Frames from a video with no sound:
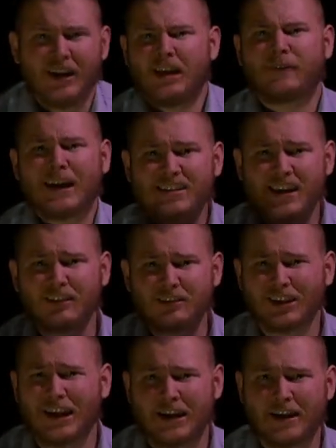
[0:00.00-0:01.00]
If I take a
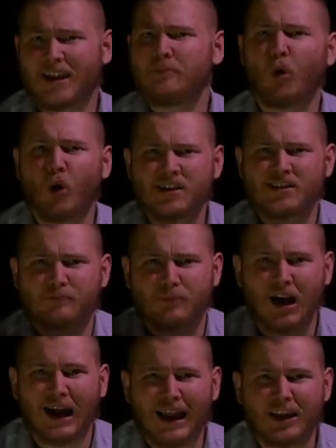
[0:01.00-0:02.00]
light and point it
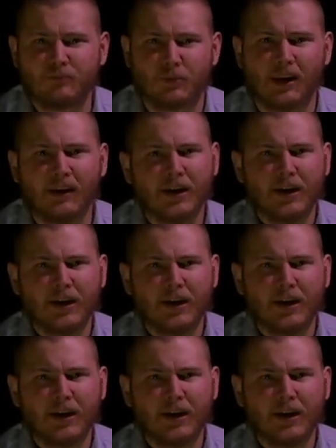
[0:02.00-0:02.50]
behind me,